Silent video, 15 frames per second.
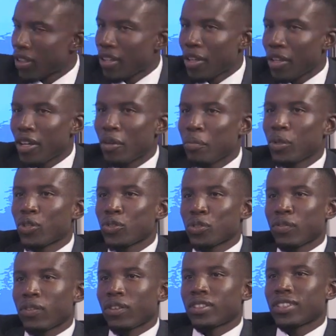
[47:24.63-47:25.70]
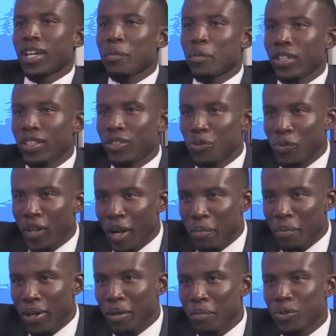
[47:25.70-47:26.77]
Now, because of our time, we need to wrap
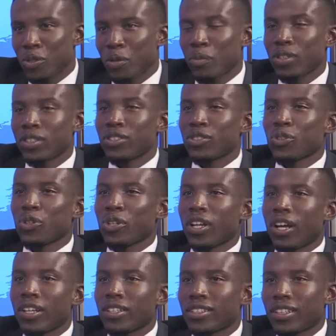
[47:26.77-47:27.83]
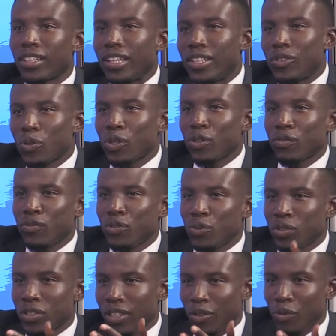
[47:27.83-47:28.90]
up. So I'm just going to ask each one of you,
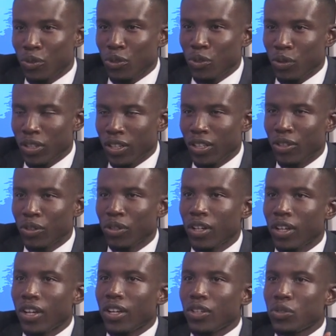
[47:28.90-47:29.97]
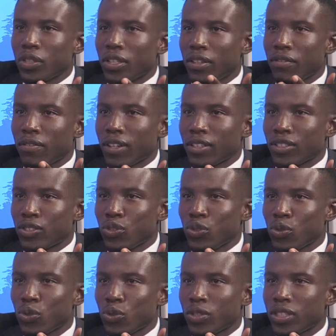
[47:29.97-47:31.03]
starting with you, Cleo, to give us
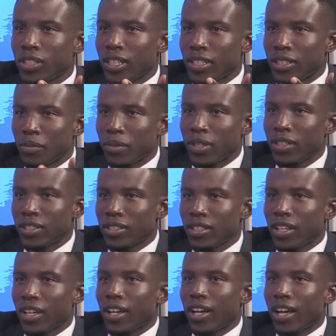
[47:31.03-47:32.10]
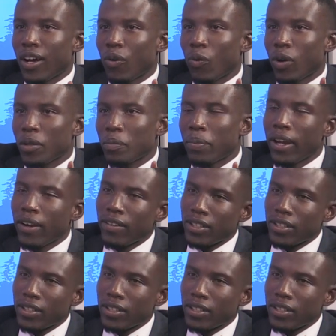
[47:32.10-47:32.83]
your sentiments, what parents